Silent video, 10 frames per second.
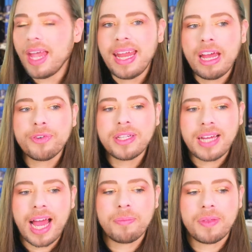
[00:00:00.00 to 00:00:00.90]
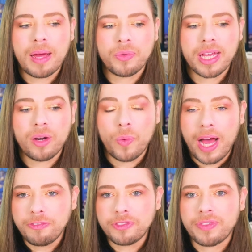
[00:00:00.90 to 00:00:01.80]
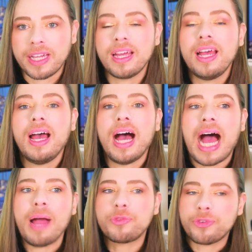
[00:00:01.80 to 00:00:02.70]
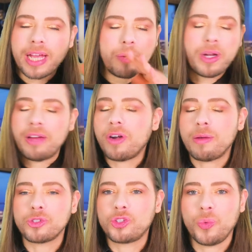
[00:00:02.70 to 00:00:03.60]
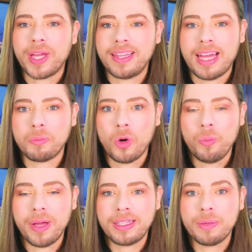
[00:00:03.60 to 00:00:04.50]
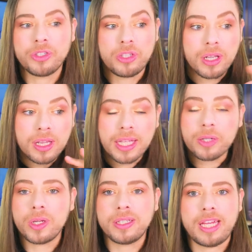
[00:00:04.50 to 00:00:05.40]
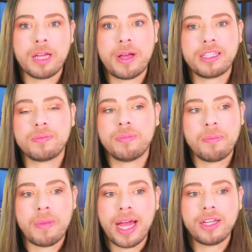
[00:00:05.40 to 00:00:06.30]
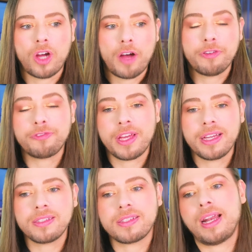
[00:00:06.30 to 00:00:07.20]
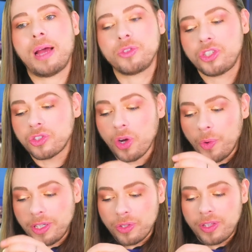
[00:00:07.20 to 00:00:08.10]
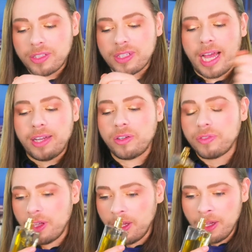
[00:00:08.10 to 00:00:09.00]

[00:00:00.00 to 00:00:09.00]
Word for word: and every time that i would get a waft of it I would forget whatever I was doing in that moment. It would literally take my my mind off of things, and I would just go into this kind of